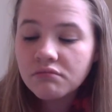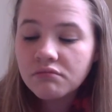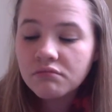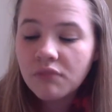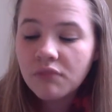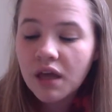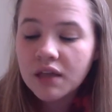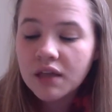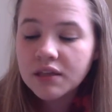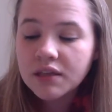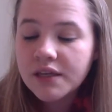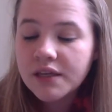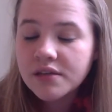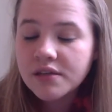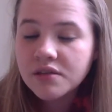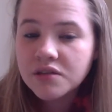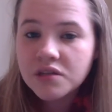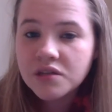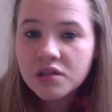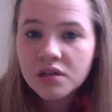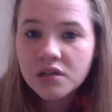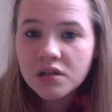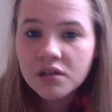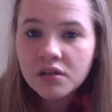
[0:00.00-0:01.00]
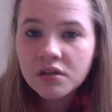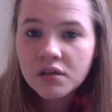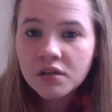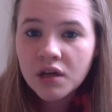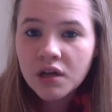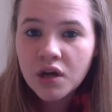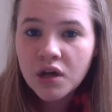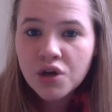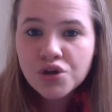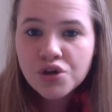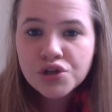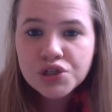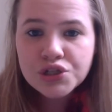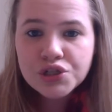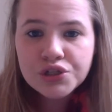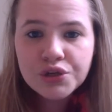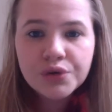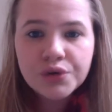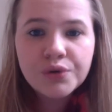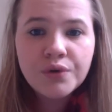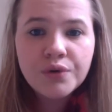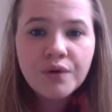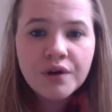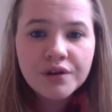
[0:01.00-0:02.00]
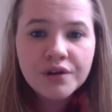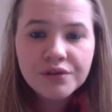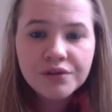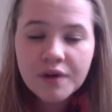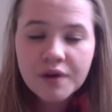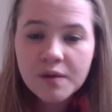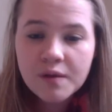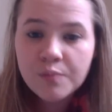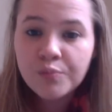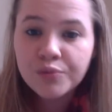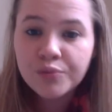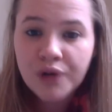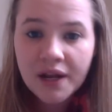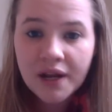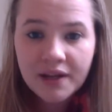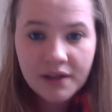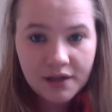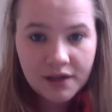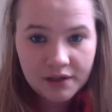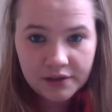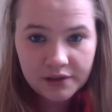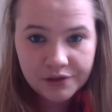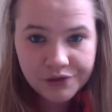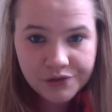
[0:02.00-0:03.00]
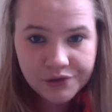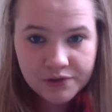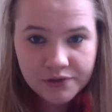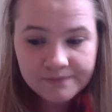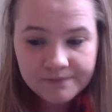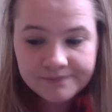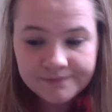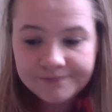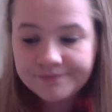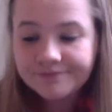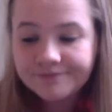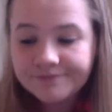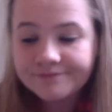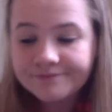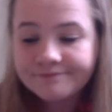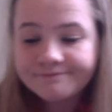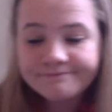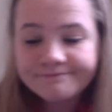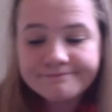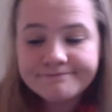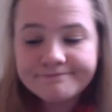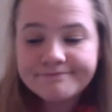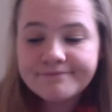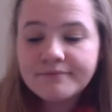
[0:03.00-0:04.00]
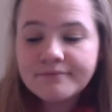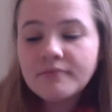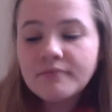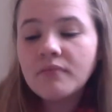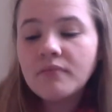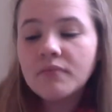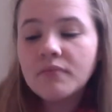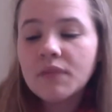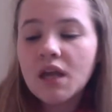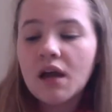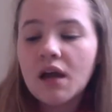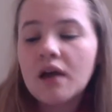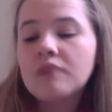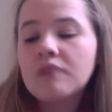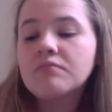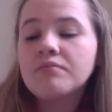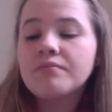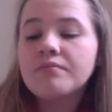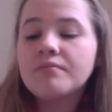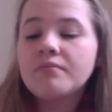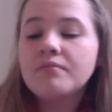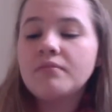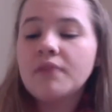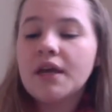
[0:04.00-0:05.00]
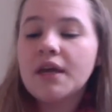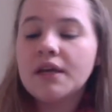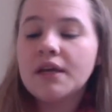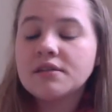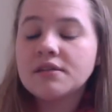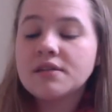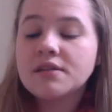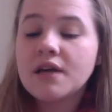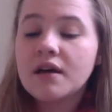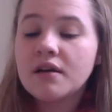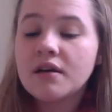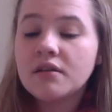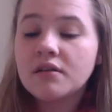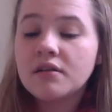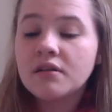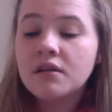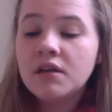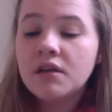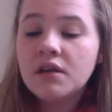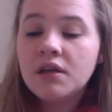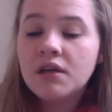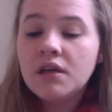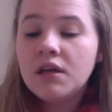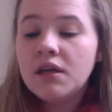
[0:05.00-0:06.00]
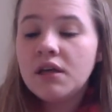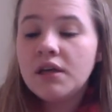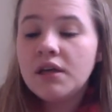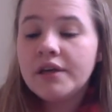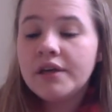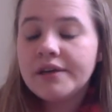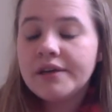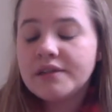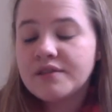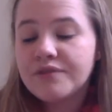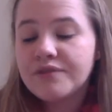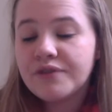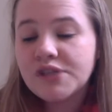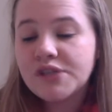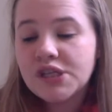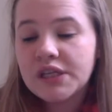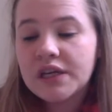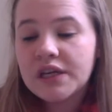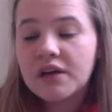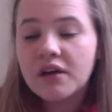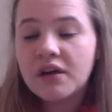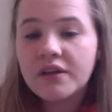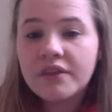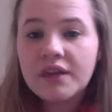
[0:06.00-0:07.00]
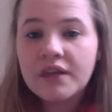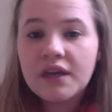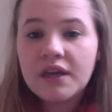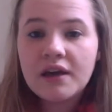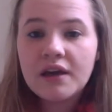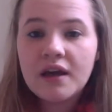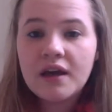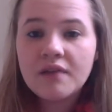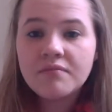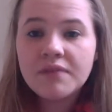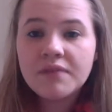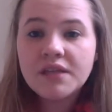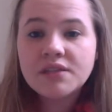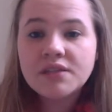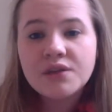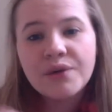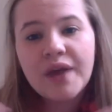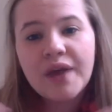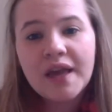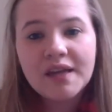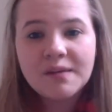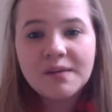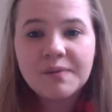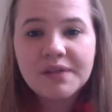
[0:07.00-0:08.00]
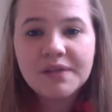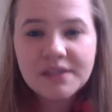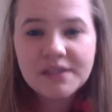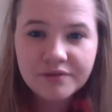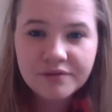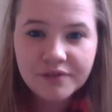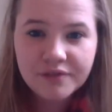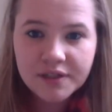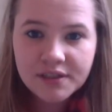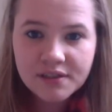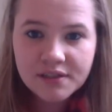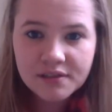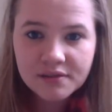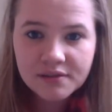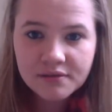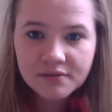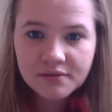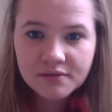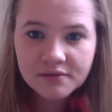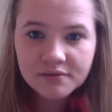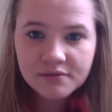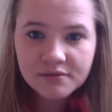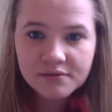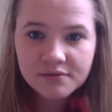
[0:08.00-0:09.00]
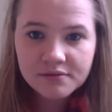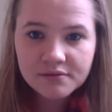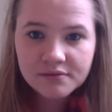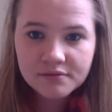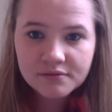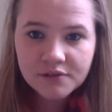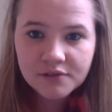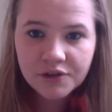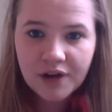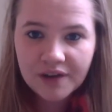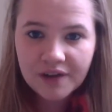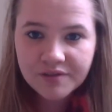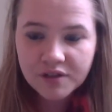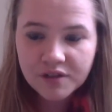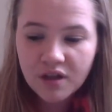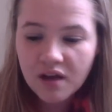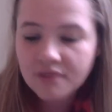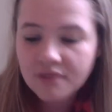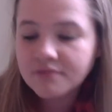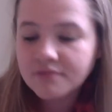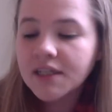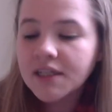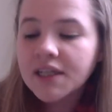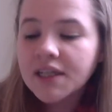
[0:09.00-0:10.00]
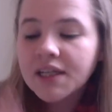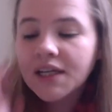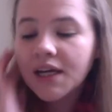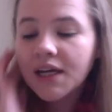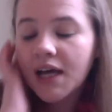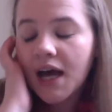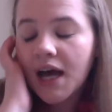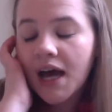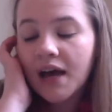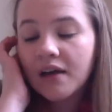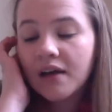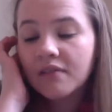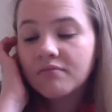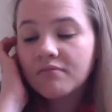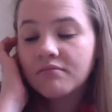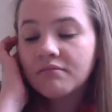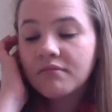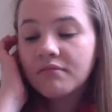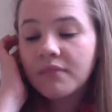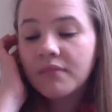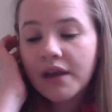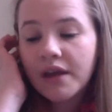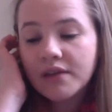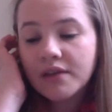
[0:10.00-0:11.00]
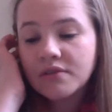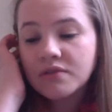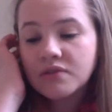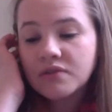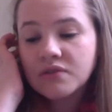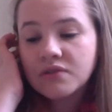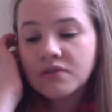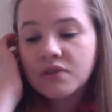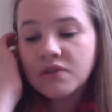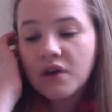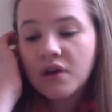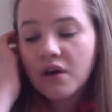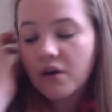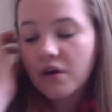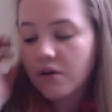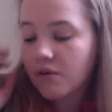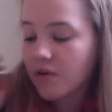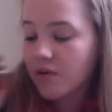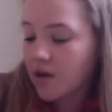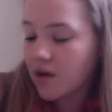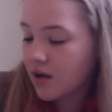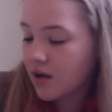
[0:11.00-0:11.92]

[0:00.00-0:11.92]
at least 2 or 3 bright colors. And it's officially called the It's Okay to Be Different craft along. And so